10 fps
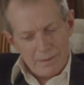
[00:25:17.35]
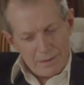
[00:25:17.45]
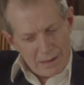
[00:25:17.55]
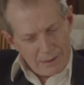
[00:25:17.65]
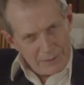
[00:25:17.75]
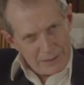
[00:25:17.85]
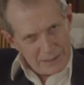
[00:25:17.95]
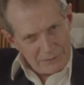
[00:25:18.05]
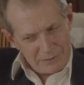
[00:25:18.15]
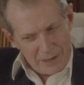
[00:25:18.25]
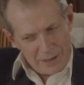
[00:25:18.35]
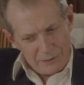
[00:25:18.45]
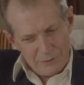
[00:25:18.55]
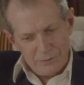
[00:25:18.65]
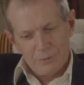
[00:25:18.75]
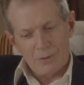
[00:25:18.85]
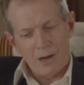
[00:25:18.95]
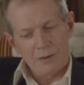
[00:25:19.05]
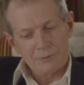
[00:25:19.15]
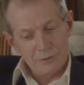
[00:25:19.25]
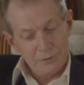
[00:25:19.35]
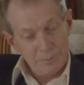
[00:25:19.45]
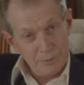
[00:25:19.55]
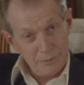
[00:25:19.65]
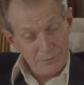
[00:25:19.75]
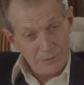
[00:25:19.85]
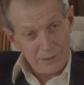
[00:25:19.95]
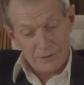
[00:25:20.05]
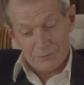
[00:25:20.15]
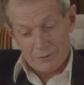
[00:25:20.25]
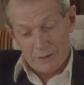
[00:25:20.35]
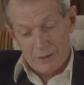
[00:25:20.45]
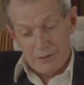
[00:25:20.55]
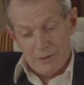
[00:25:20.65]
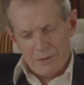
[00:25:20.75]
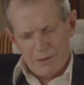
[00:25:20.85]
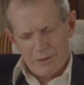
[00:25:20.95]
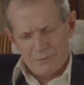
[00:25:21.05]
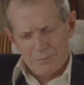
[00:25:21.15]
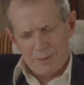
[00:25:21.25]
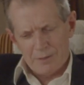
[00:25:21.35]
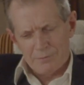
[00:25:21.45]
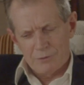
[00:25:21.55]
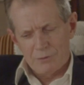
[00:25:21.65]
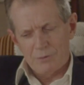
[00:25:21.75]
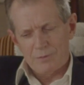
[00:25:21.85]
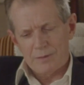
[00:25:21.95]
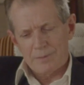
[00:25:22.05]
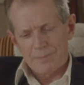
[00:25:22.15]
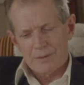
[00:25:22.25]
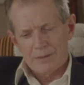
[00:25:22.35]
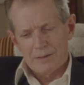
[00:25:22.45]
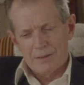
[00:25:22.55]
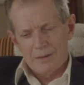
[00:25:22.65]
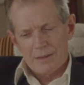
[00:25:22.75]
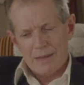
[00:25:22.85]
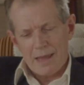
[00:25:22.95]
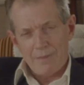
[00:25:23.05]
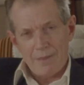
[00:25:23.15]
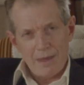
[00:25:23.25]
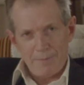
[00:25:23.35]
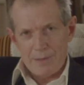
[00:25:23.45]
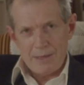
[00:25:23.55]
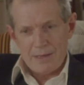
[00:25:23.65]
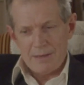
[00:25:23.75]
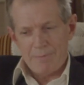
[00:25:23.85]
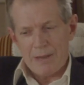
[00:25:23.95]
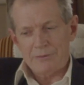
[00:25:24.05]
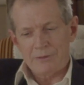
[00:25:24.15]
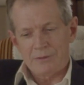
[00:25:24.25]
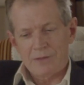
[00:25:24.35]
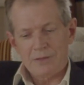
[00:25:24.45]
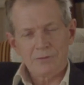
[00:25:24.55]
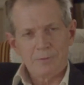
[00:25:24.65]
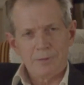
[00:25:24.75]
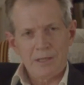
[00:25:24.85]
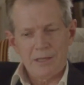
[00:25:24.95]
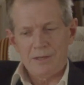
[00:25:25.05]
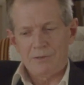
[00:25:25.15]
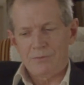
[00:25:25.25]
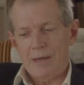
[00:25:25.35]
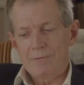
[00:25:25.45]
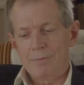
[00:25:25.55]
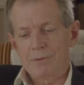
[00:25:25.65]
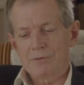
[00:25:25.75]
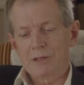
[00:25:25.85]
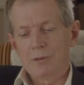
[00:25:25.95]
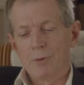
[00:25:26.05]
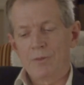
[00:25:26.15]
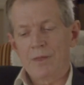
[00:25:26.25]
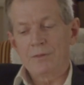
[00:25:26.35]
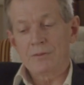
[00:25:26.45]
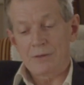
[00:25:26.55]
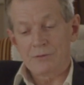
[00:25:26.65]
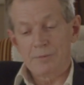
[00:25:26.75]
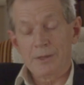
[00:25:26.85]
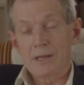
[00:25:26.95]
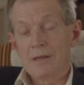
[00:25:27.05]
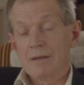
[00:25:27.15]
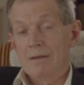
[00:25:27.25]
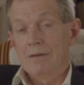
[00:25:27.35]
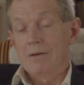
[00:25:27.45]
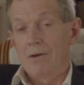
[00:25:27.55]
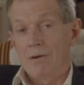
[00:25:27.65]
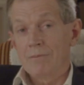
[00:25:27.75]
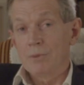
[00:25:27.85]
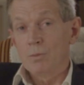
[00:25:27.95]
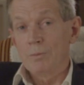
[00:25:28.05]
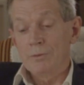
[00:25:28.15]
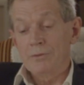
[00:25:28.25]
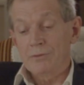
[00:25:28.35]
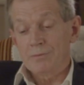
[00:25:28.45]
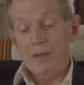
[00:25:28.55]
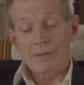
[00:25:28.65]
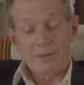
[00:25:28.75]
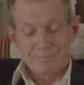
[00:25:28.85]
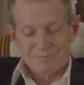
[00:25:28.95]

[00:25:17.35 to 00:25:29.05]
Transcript: "How can I say I do after the proof he has offered me of the truth of it? Can there be better testimony in his favour, Mr. Gilmore, than the testimony of the woman's mother?"